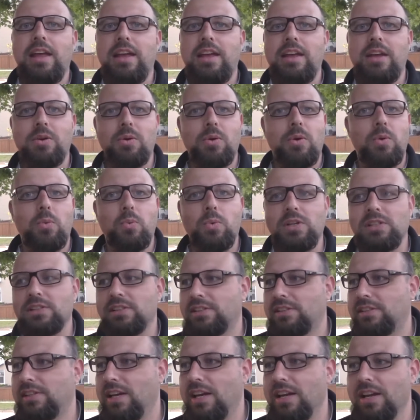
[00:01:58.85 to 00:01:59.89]
it was
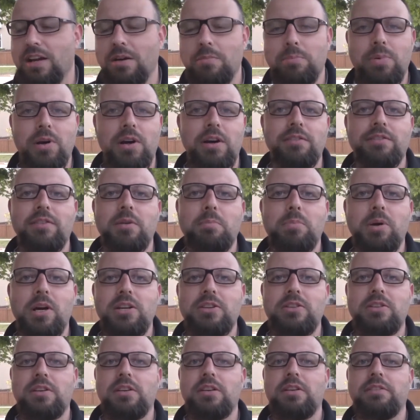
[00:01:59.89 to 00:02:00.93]
sitting above a
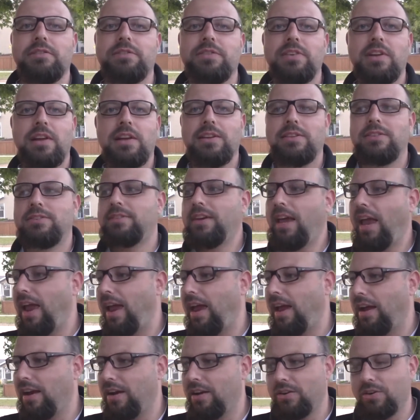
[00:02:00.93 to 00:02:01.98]
bunch of
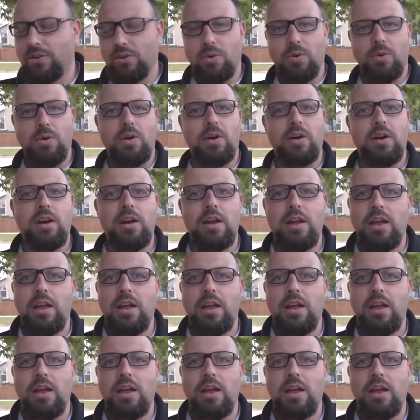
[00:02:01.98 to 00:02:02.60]
sand or